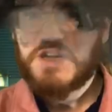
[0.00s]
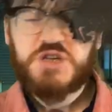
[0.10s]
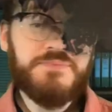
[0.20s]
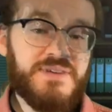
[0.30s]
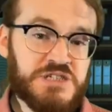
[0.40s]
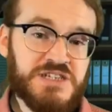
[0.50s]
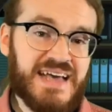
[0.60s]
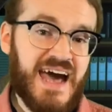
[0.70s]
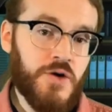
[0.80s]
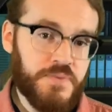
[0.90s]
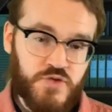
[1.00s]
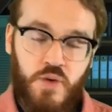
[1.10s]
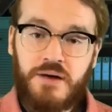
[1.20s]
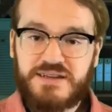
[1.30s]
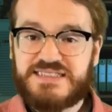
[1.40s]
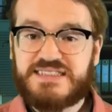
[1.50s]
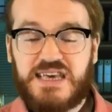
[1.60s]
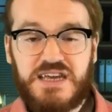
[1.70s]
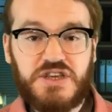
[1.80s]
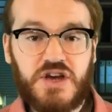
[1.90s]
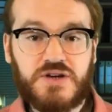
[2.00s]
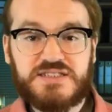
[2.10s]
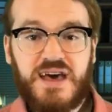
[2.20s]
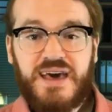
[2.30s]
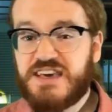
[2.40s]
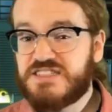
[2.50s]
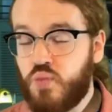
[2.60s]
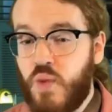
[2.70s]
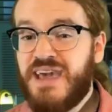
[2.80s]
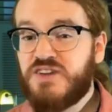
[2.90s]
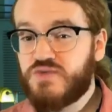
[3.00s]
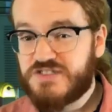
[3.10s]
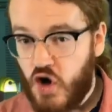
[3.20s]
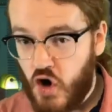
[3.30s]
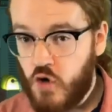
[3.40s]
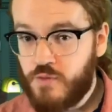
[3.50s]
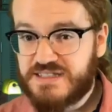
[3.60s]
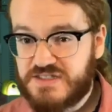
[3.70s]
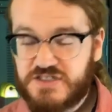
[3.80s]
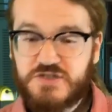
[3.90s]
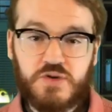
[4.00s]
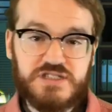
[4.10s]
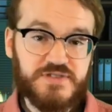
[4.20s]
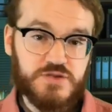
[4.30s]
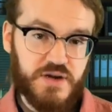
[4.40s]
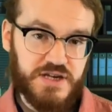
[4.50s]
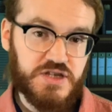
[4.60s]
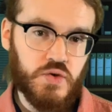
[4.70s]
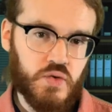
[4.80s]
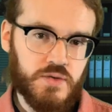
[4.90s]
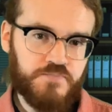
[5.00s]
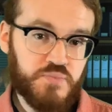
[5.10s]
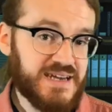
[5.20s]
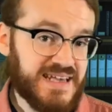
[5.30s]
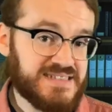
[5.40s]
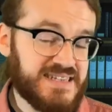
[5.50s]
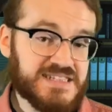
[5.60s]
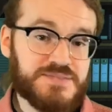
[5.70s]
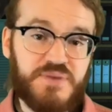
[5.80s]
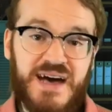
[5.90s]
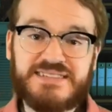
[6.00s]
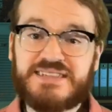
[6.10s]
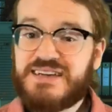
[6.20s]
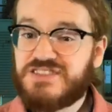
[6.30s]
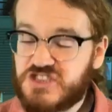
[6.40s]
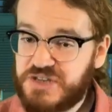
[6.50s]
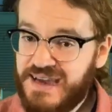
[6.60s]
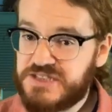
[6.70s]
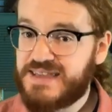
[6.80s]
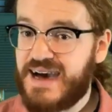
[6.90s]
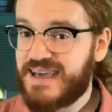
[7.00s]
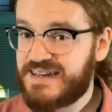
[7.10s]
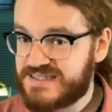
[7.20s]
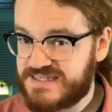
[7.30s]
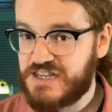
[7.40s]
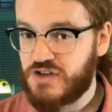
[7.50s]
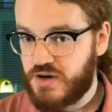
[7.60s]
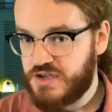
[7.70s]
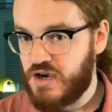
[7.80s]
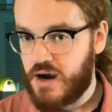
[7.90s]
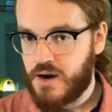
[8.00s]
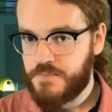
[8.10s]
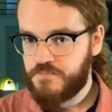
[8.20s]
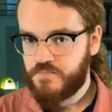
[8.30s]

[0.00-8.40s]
She mentioned how throughout his teen years, his weight was always the source of his ridicule, but he did his best to change that in his senior year.